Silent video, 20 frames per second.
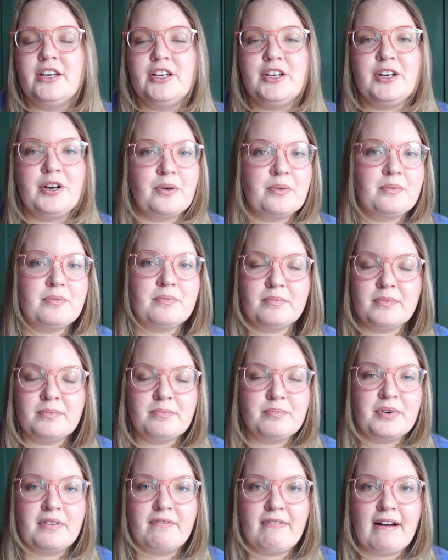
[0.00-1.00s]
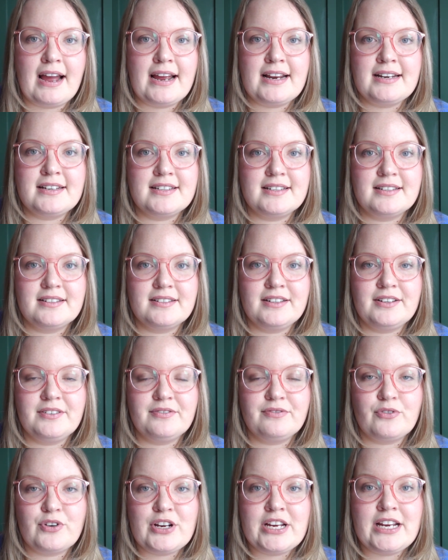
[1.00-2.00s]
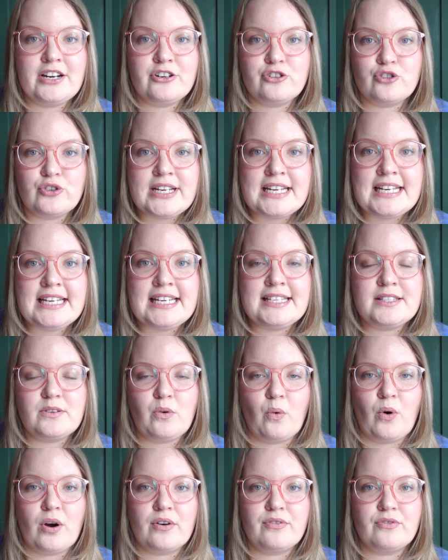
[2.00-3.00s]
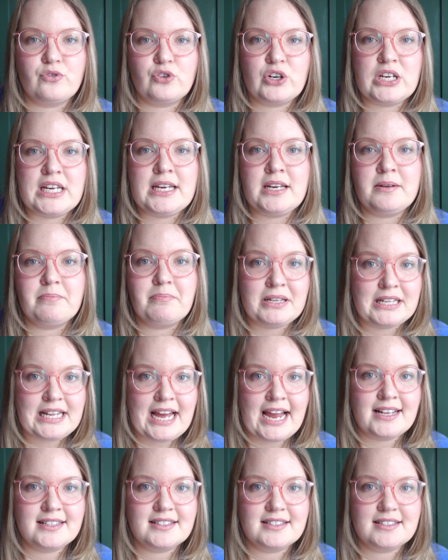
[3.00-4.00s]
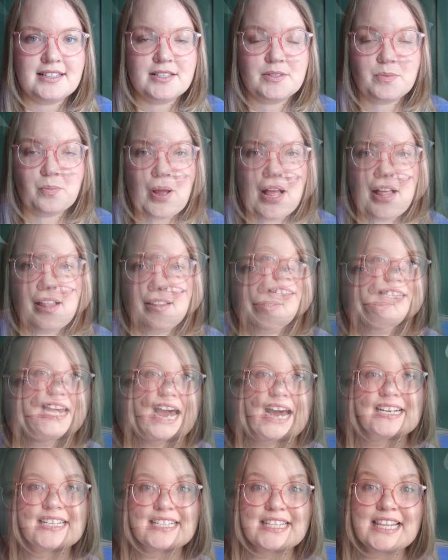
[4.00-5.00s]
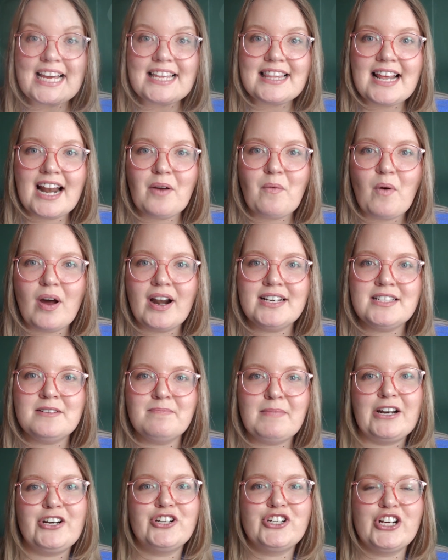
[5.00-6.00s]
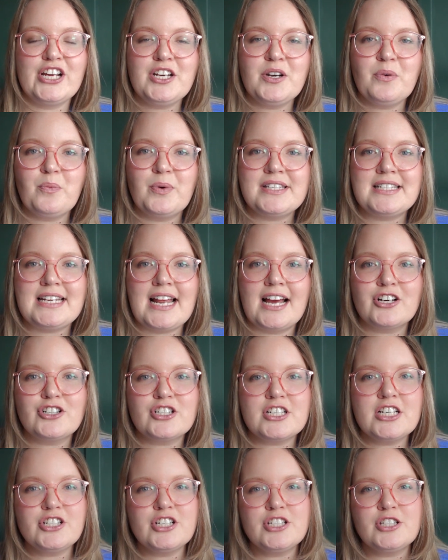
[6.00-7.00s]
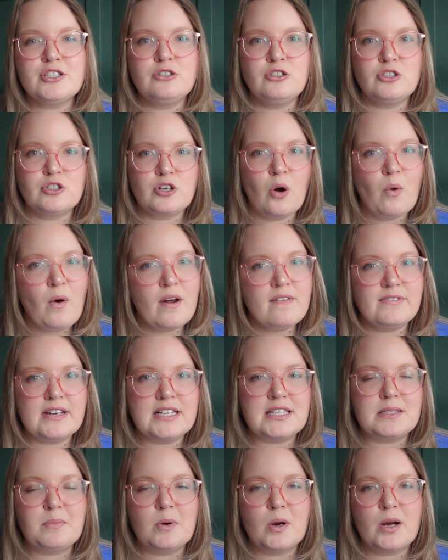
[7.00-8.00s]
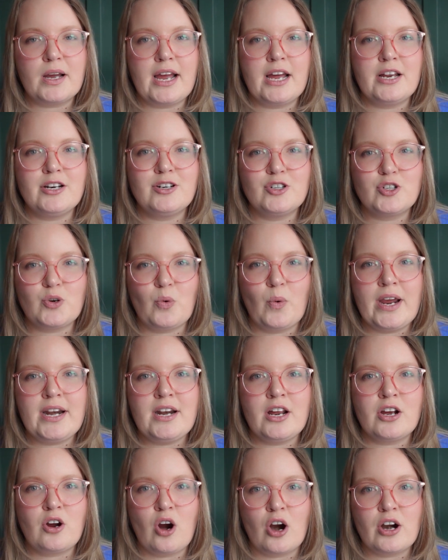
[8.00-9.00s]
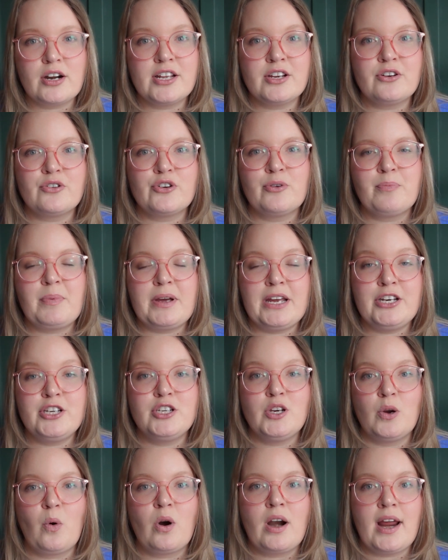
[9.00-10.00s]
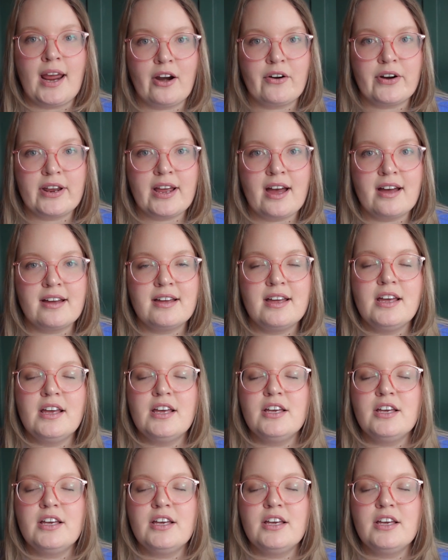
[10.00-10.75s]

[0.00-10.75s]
you know, provide free trees or free plants as well. Okay, the last thing that I wanted to mention was to actually just go on Facebook and join a gardening group in your area.